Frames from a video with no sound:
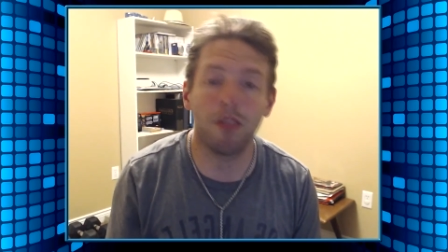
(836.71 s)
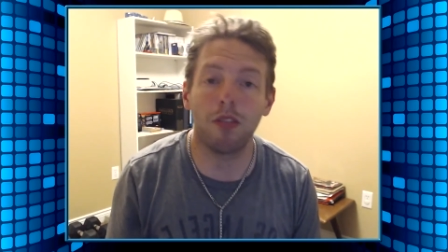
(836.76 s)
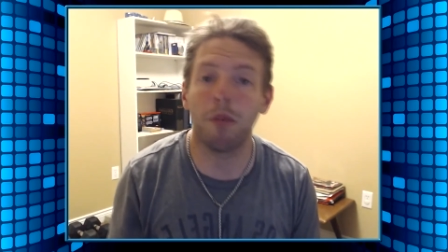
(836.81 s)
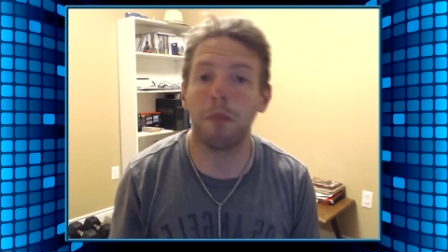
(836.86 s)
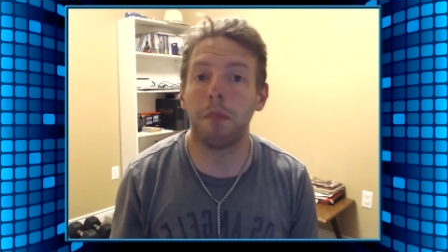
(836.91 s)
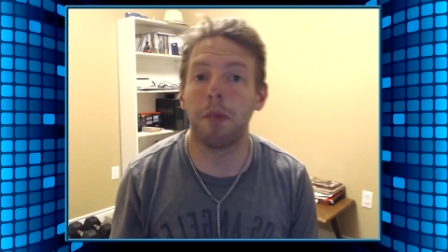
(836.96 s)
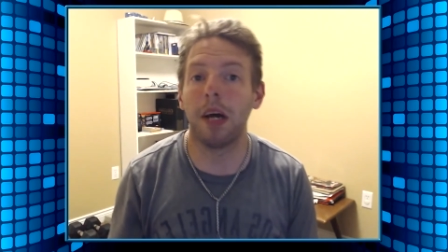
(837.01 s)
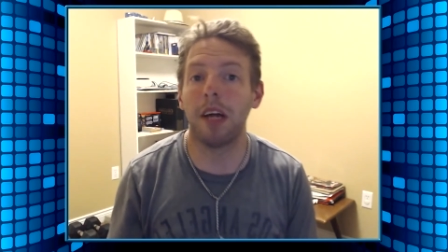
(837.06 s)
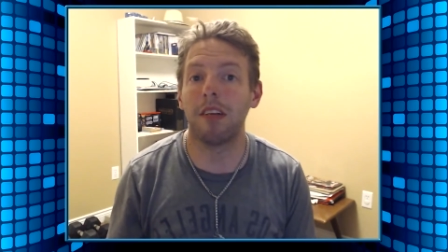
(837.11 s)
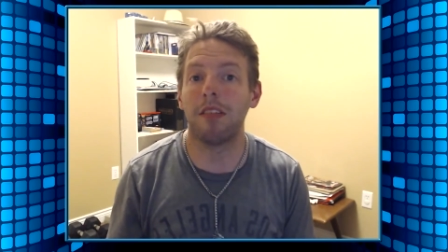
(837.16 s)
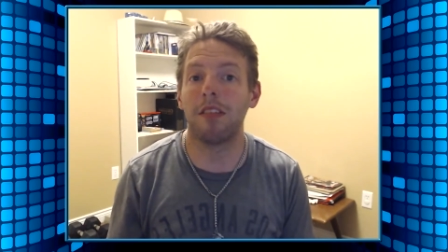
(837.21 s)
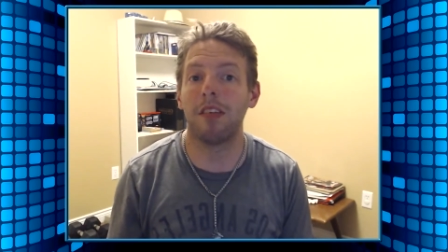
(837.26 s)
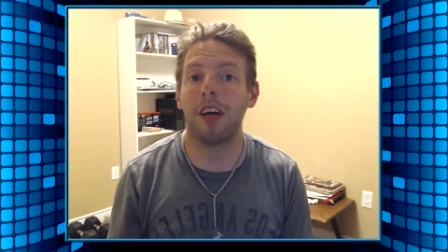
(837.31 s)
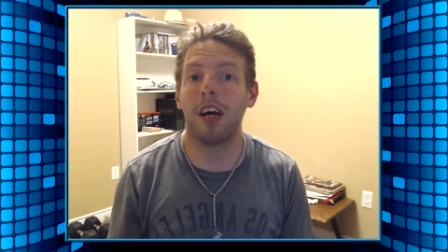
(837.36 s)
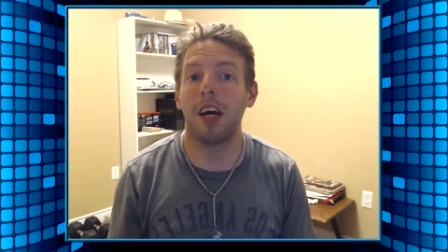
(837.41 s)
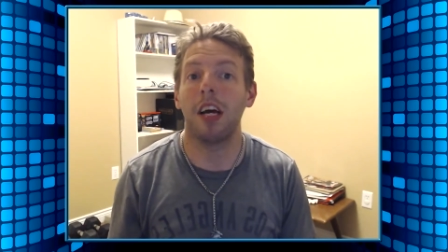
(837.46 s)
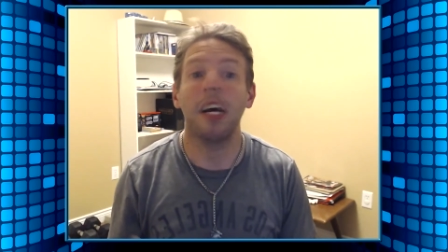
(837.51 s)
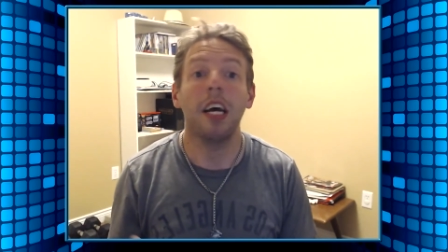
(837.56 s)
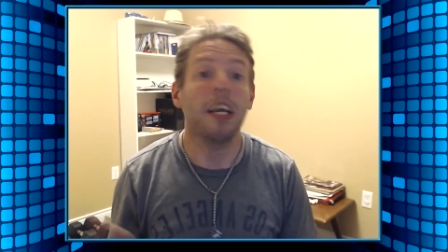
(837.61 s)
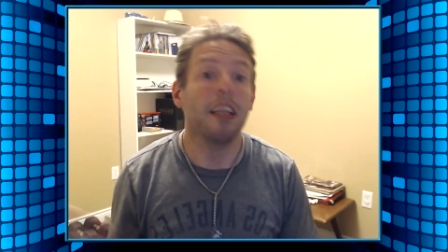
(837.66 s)
But
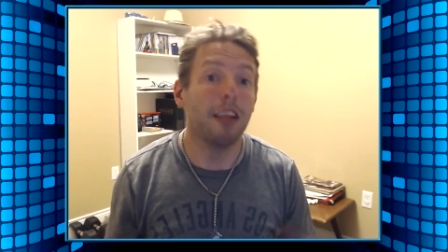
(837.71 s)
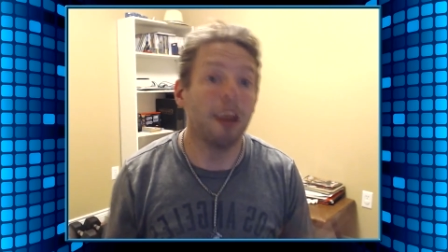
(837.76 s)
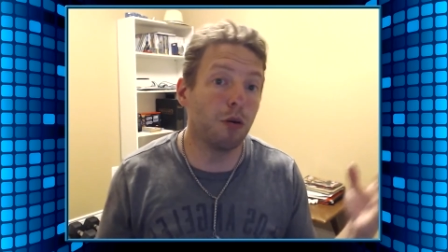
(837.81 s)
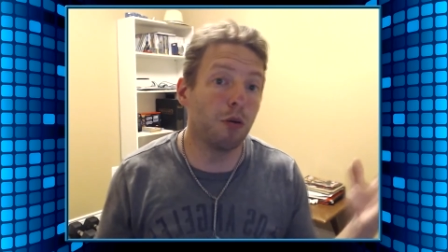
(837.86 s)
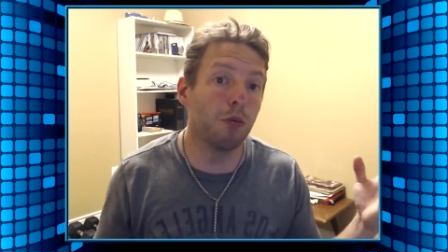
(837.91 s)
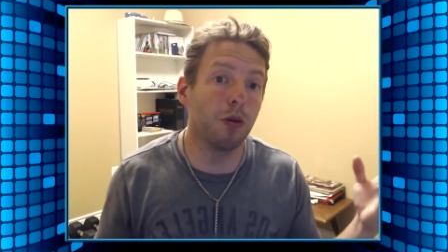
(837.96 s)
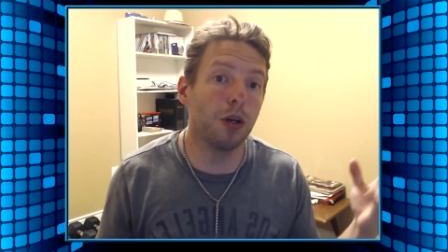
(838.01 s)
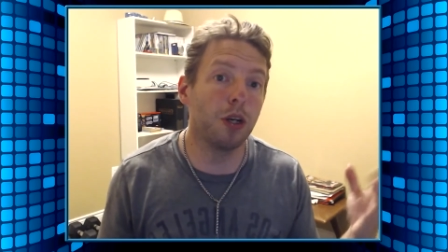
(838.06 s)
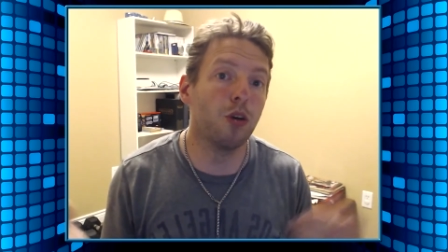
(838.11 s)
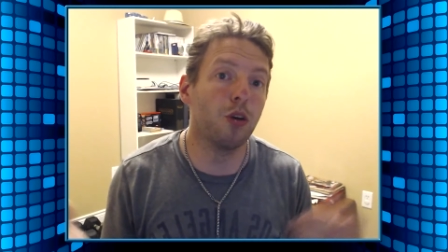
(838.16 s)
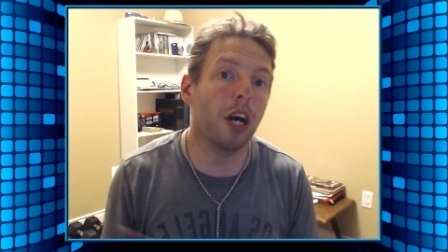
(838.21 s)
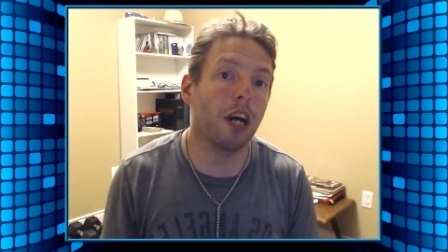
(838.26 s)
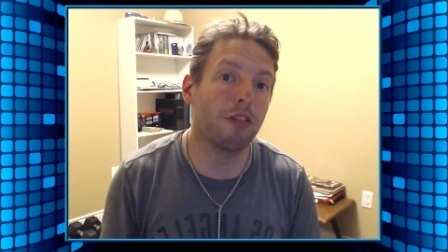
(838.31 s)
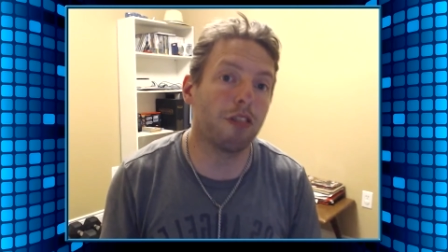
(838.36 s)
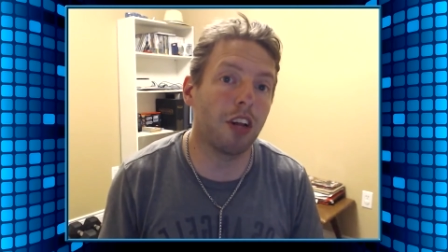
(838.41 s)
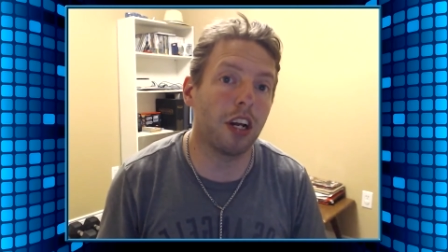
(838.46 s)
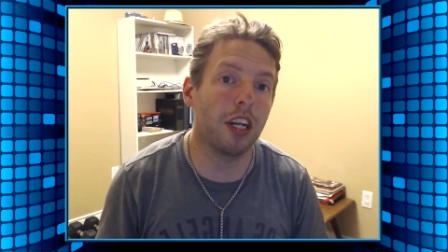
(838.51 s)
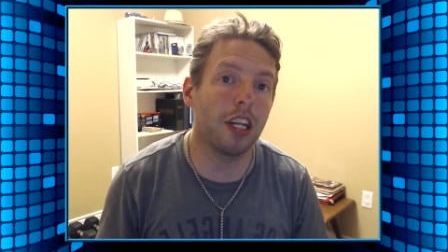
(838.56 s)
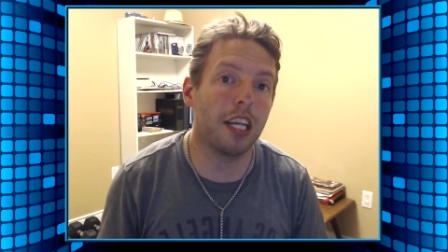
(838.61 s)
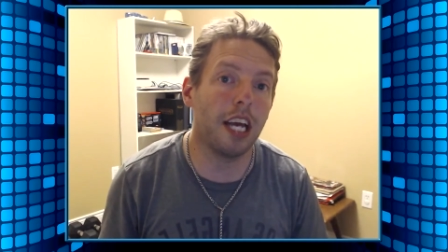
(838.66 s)
uh, tell me what you guys
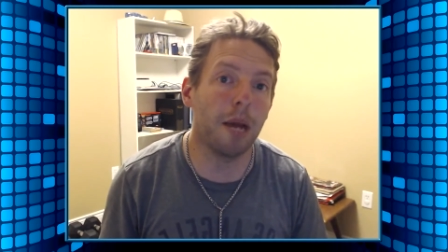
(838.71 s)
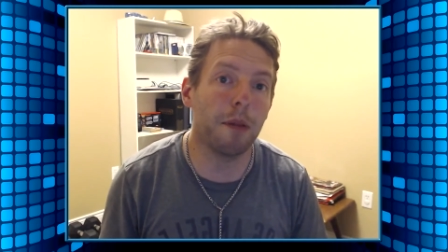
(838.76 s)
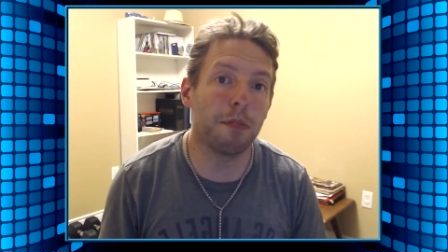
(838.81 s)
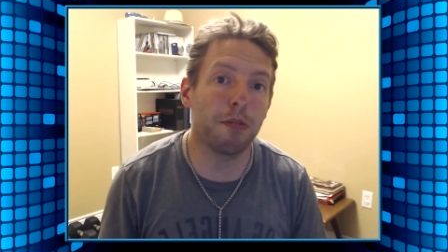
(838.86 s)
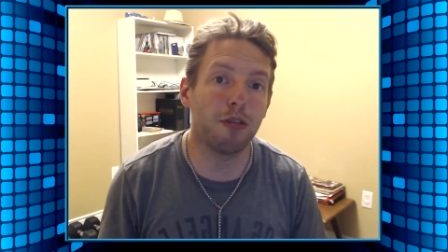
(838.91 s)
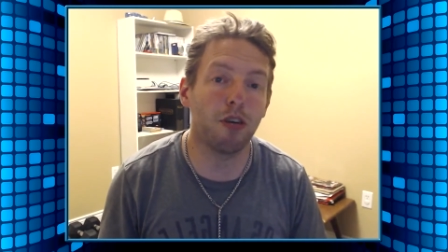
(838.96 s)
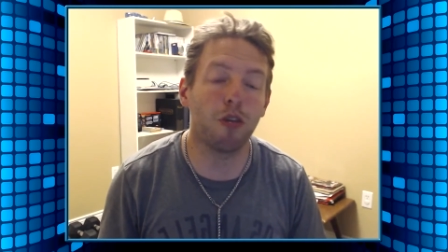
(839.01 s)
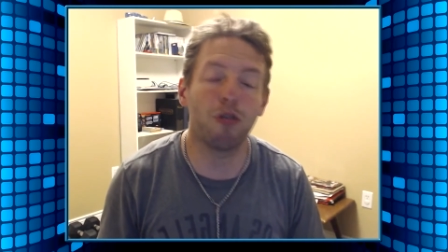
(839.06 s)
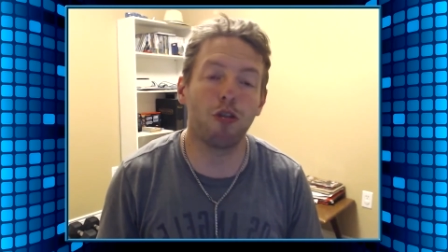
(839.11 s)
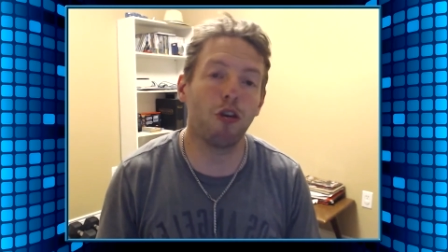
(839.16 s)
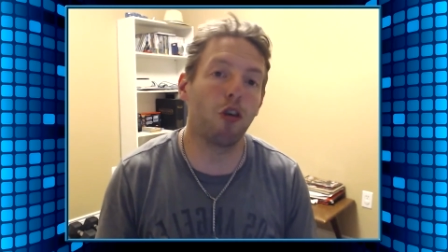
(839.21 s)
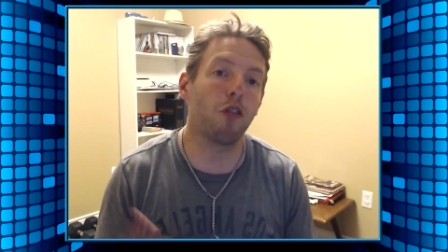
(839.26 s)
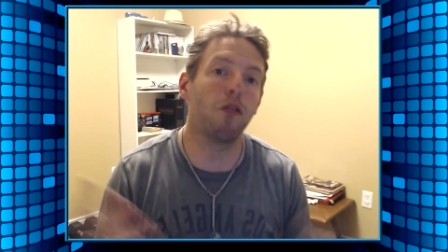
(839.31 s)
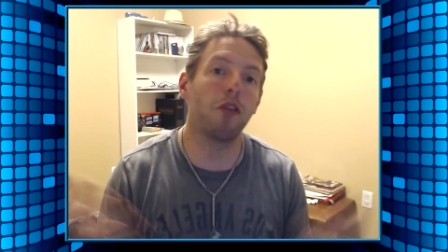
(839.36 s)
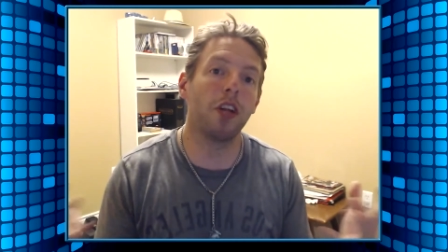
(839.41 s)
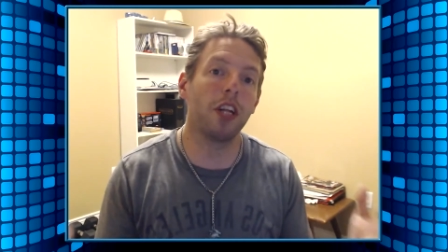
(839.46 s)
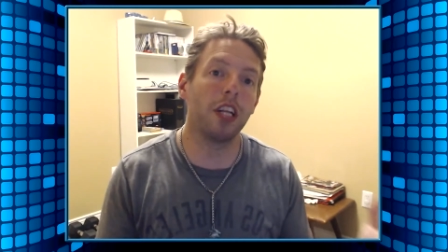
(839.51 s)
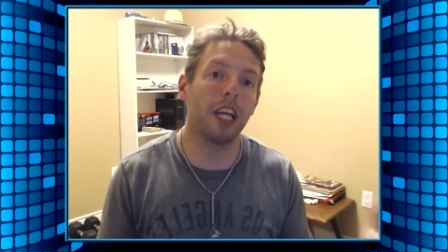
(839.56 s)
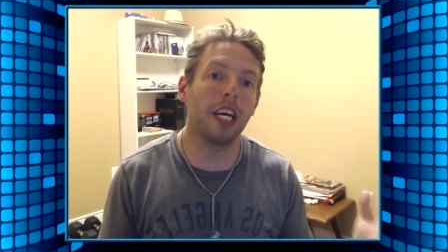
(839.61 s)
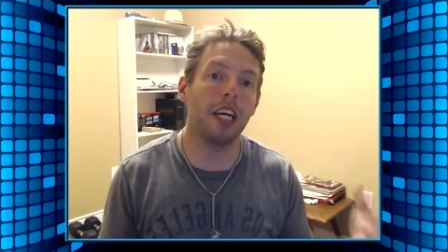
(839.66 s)
thought of the episode. Sorry for
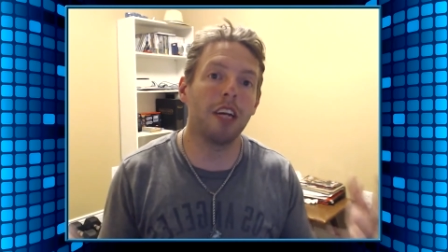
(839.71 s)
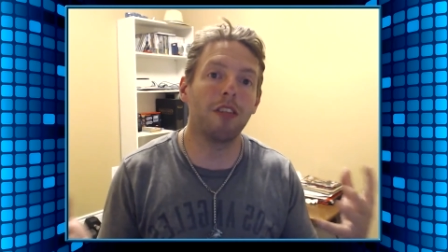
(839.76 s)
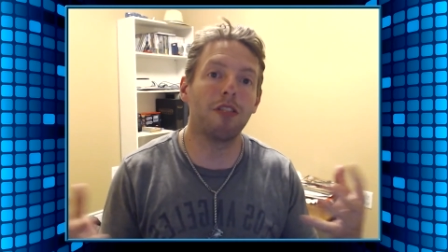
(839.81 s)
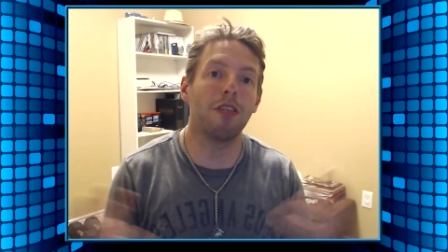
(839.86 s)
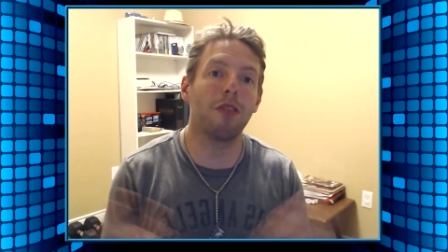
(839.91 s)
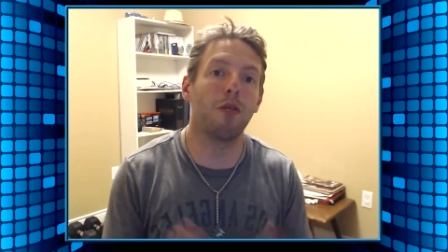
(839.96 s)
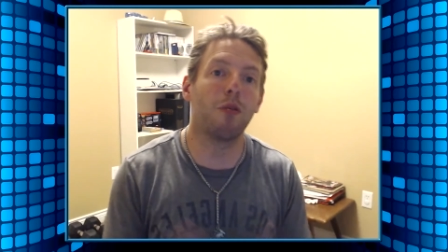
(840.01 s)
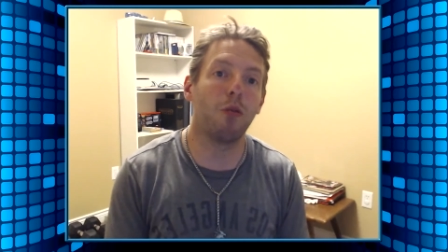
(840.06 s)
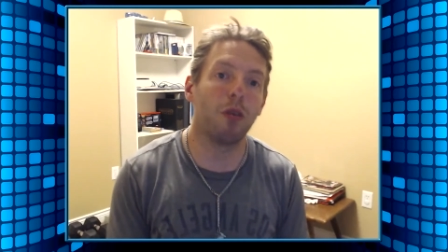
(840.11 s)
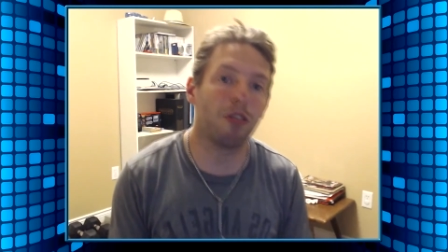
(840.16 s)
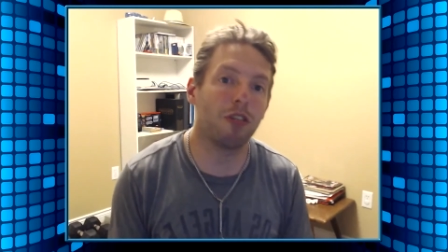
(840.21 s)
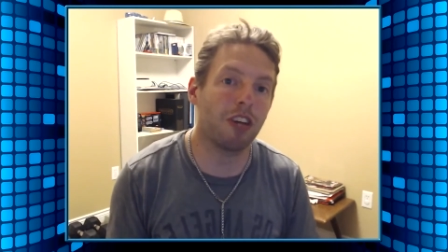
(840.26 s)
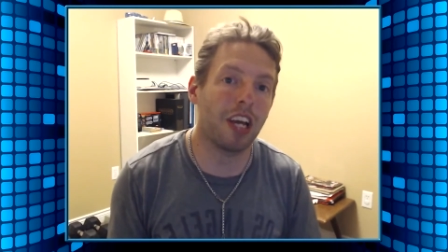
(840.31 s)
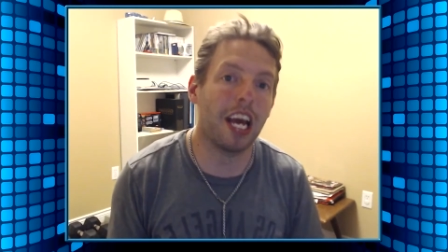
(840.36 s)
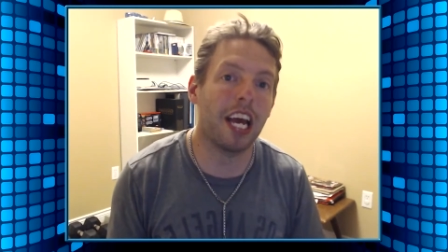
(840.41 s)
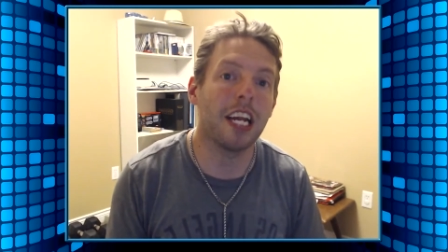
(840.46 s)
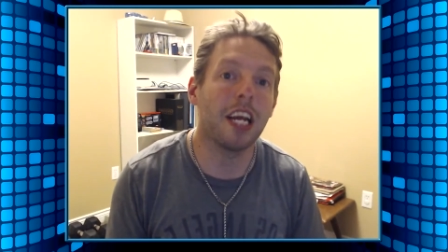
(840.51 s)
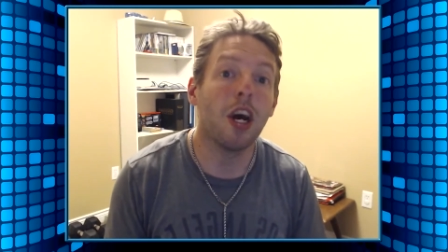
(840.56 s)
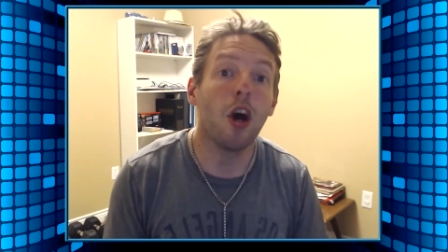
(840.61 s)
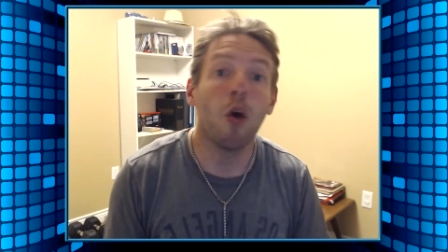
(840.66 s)
the lateness of it once
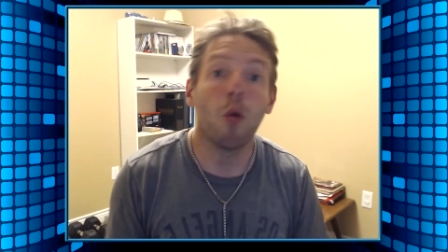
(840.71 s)
again.